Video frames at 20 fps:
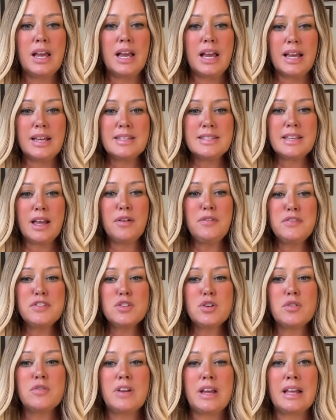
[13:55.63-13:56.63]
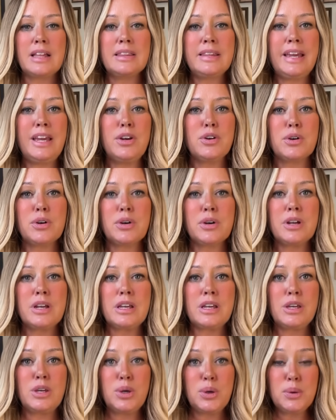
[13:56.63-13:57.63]
A self-serving leader
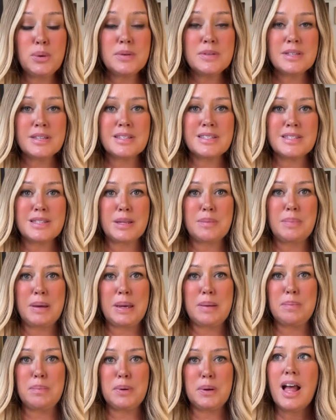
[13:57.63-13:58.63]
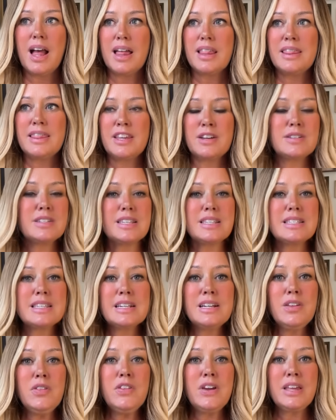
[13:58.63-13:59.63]
uses the people. There's this
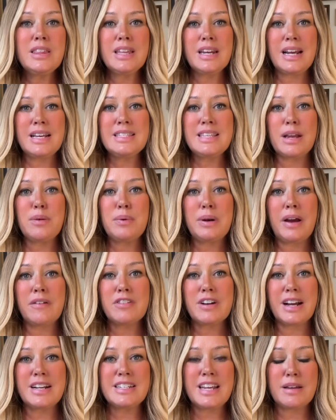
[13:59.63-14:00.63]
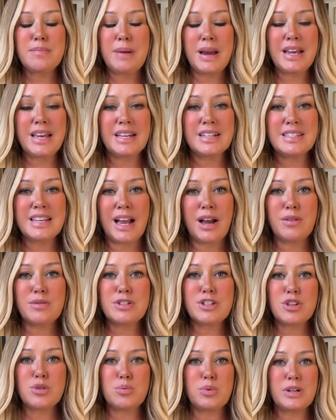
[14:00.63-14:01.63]
little thing that I say whenever I take my kids out
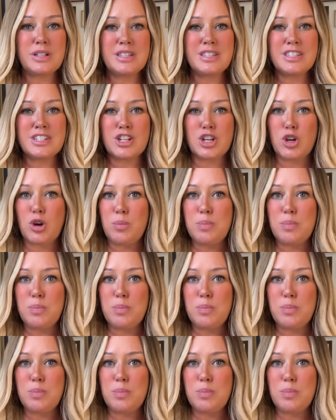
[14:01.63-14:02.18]
to the woods to go